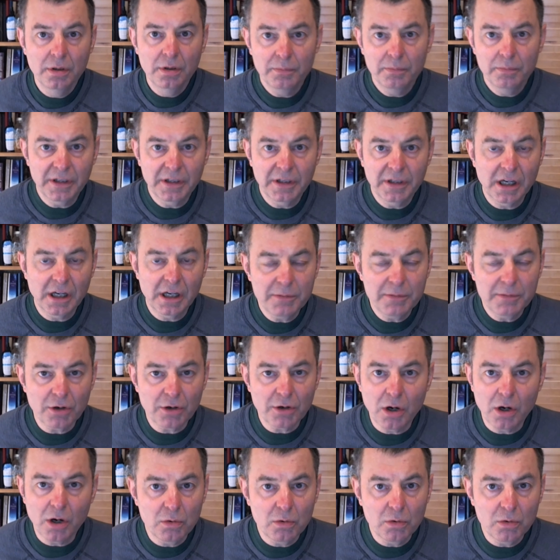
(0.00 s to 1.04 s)
become your
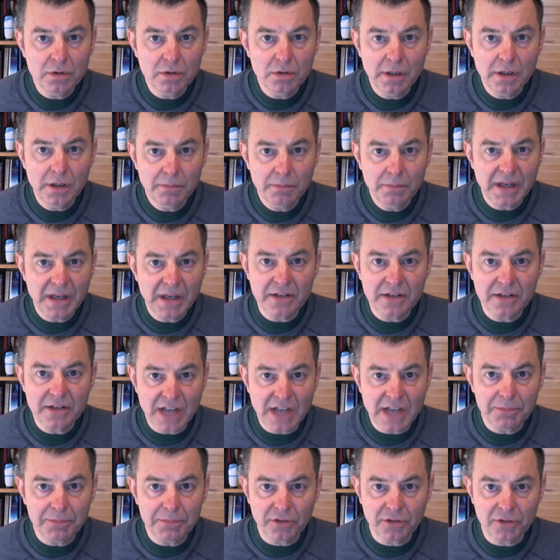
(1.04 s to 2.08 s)
own biggest
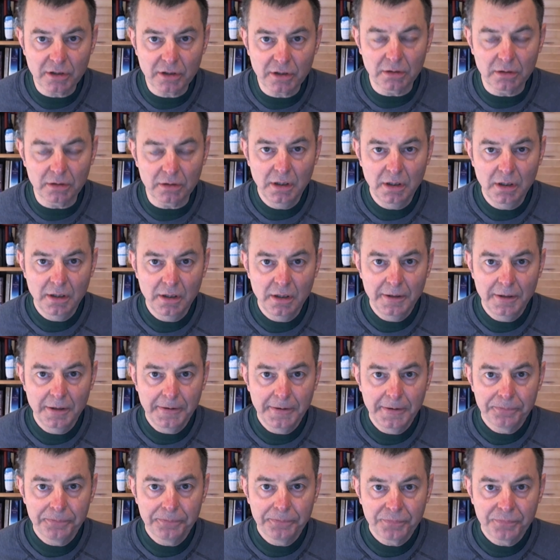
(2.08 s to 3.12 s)
obstacle.
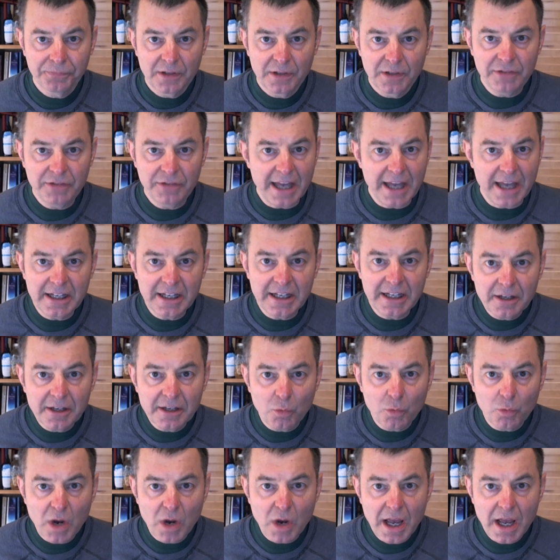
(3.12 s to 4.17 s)
Standing in the
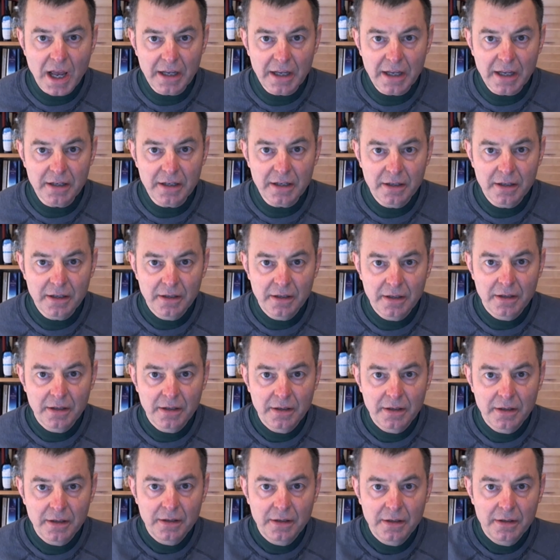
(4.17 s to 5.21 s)
way
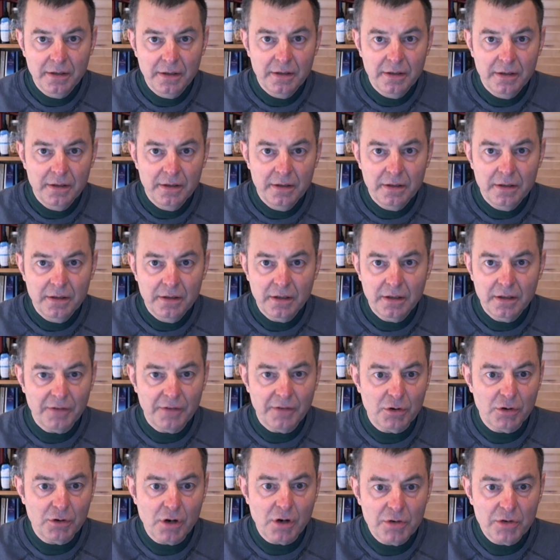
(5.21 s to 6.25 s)
of
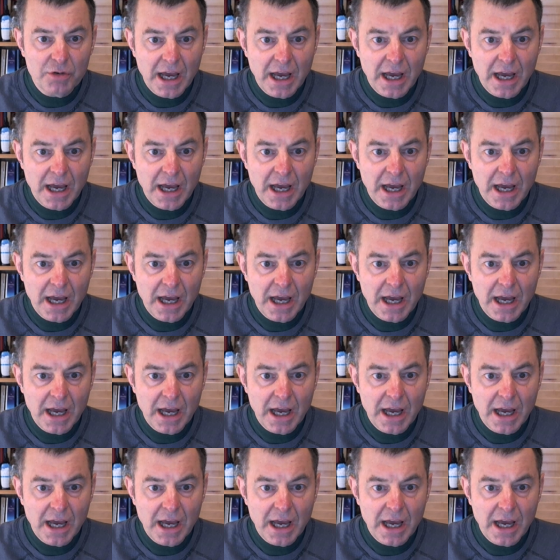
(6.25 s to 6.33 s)
your own